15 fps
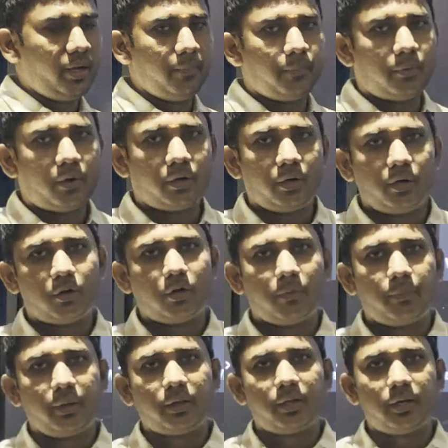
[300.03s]
very important
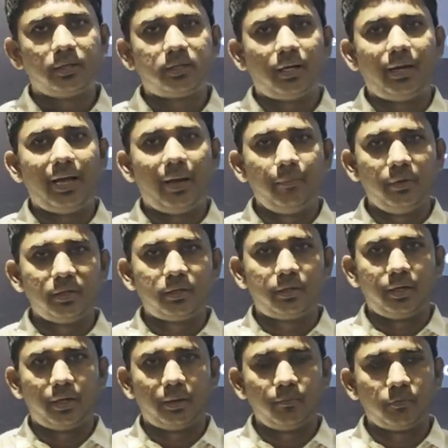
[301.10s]
topic, that is the Lame's
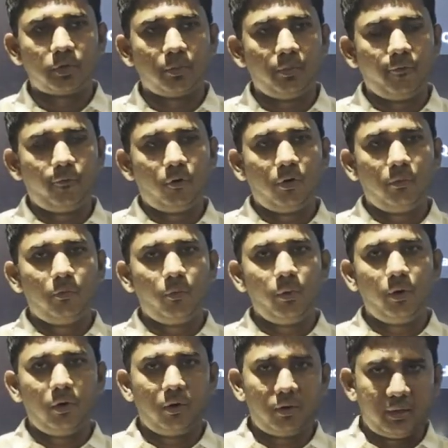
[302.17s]
theorem. So before
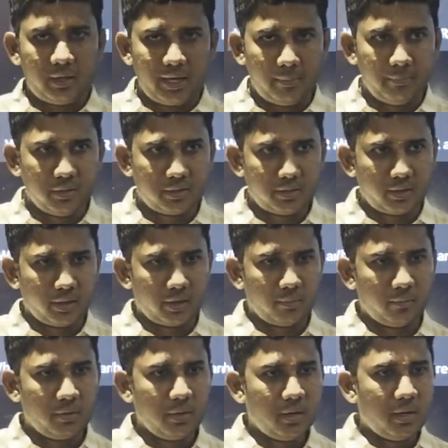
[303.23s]
moving on to the Lame's
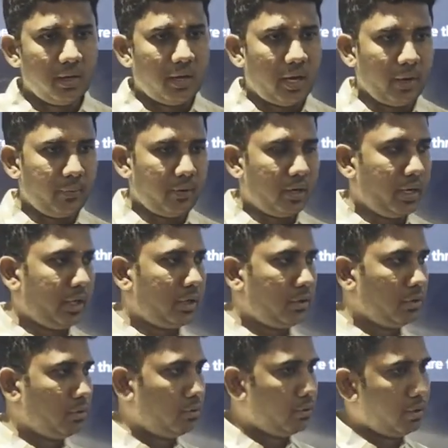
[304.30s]
theorem, I would like
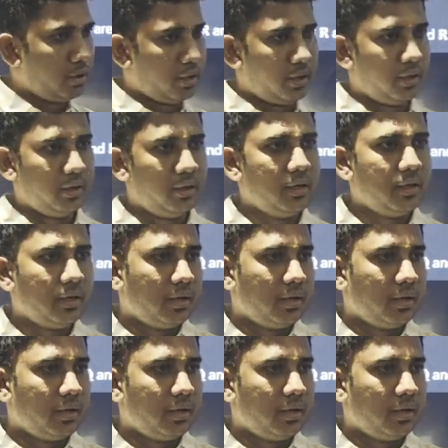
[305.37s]
to